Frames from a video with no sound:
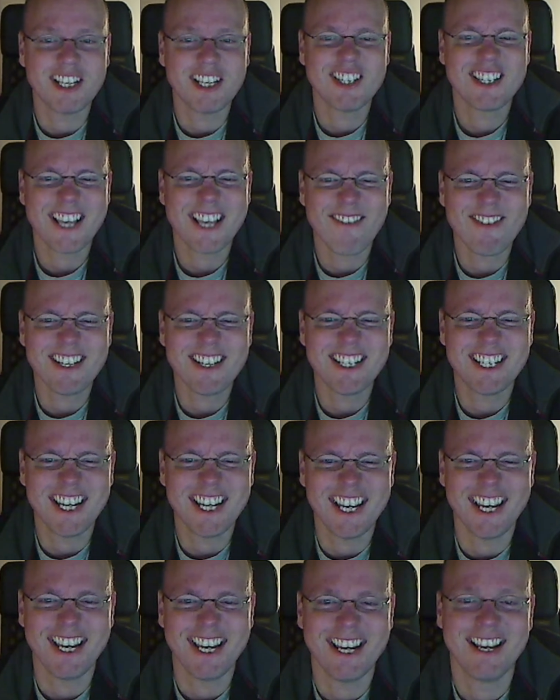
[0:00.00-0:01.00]

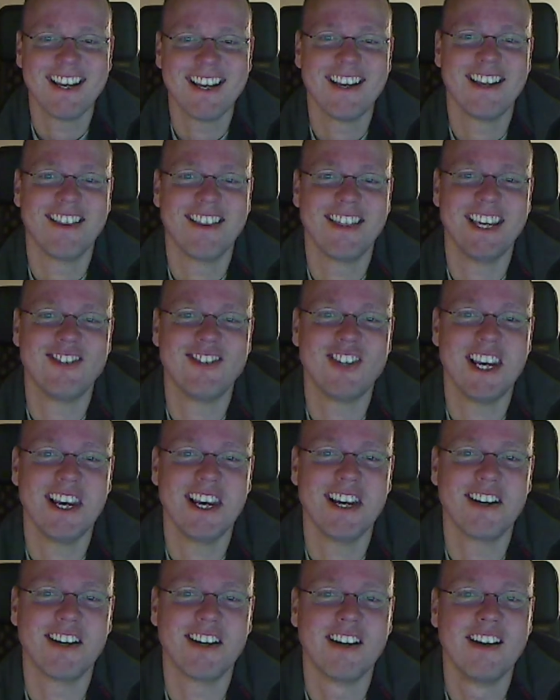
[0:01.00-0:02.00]
70 this
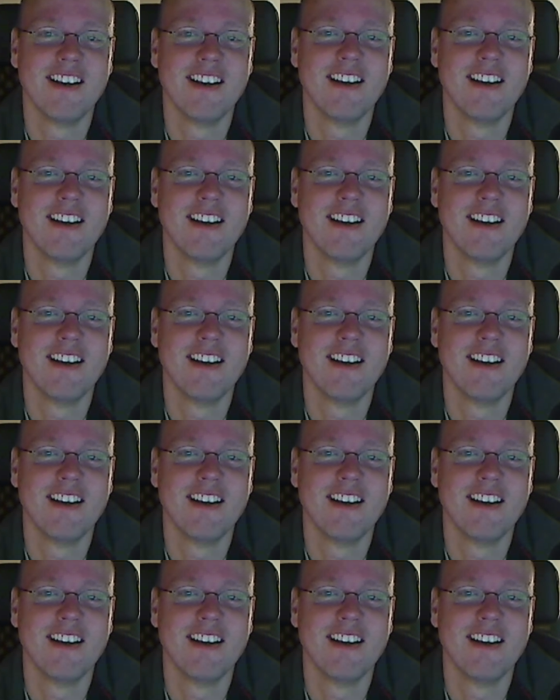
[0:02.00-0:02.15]
year,